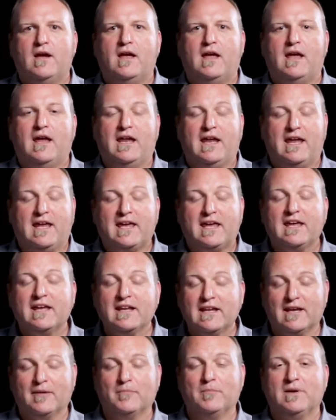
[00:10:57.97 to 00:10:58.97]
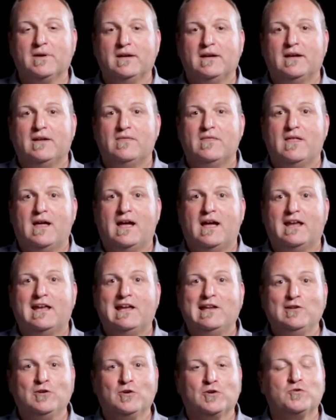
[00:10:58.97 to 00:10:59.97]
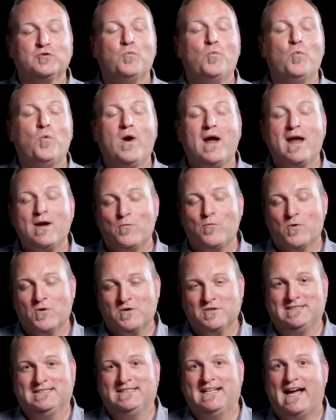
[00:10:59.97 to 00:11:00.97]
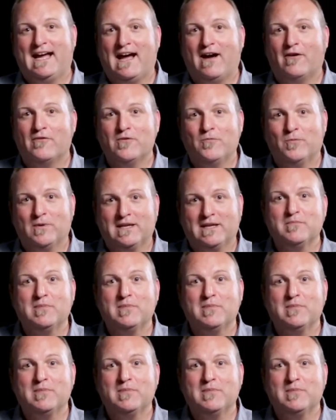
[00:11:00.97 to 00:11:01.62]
it hit him that he looked way worse now than when he